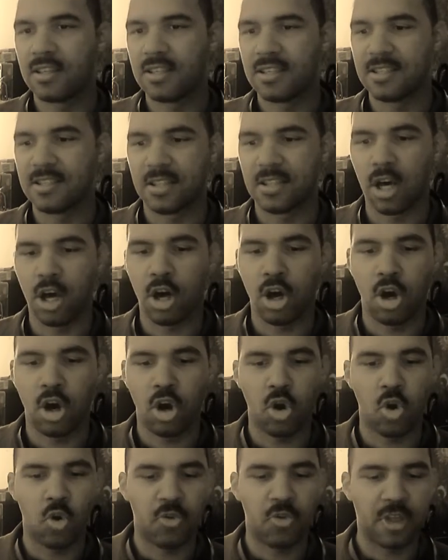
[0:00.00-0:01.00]

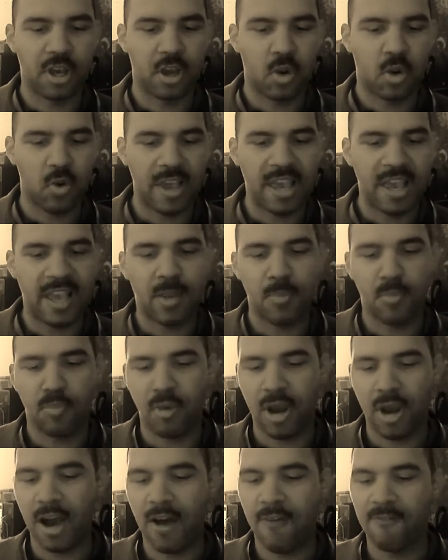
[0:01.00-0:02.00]
So, the quick
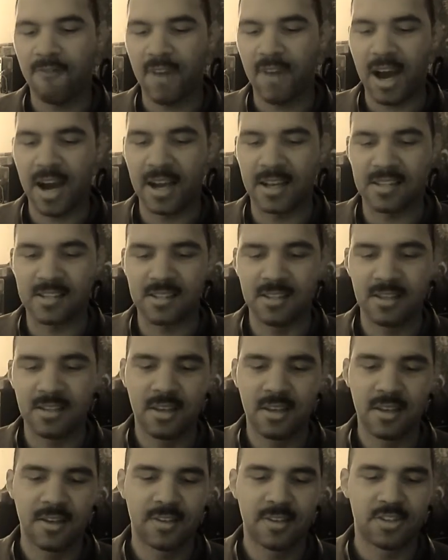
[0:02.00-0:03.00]
brown fox
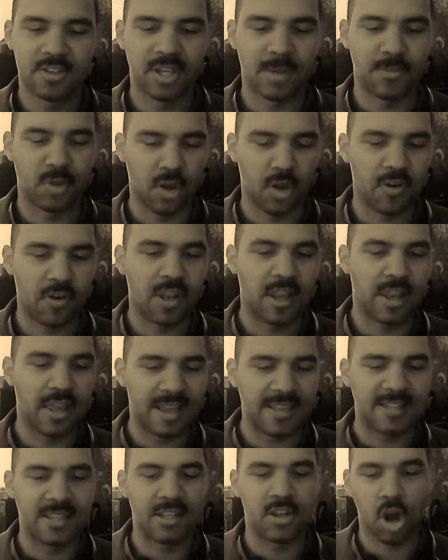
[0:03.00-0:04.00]
jumped over the
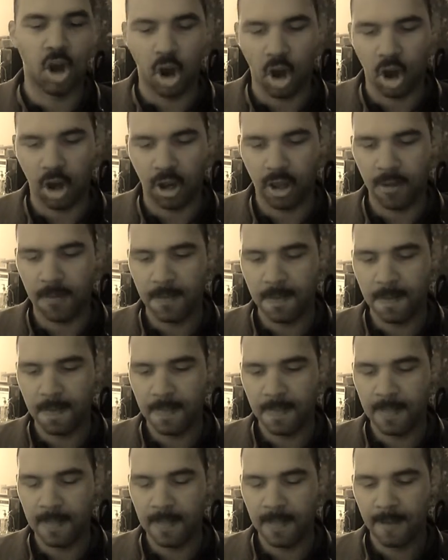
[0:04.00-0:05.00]
lazy dog.
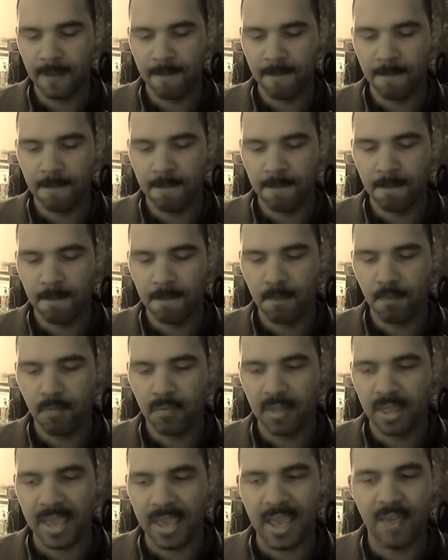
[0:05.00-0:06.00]

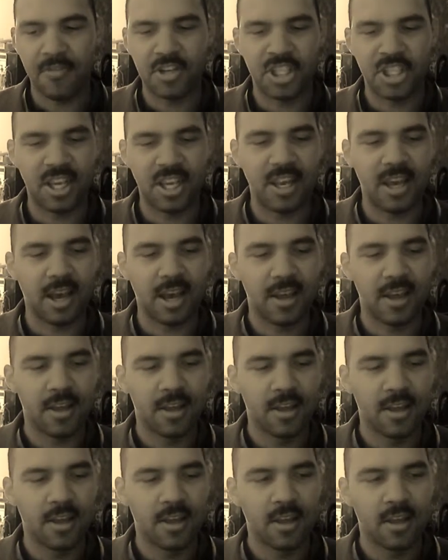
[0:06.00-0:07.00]
Hey Vegeta!
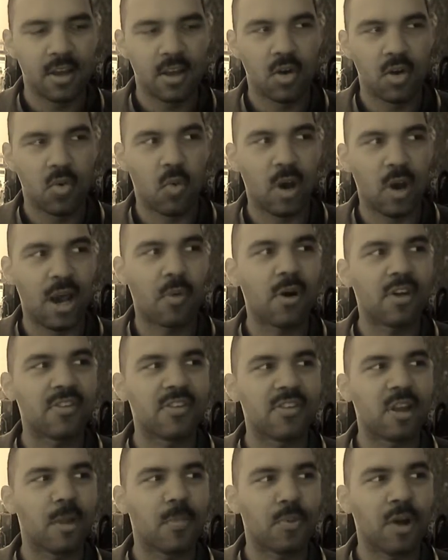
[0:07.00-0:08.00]
Why was
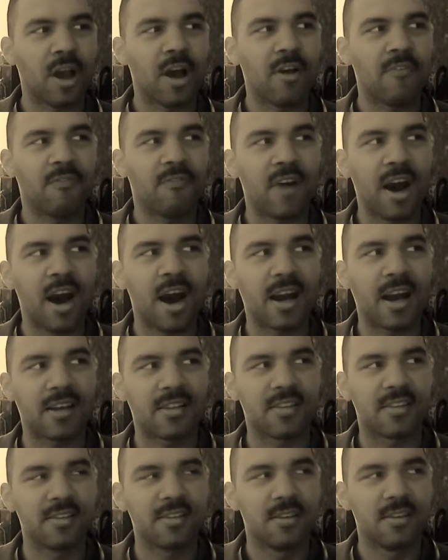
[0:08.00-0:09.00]
it a brown
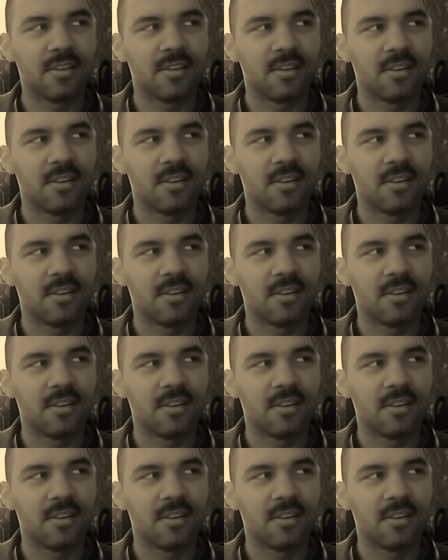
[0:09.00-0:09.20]
fox?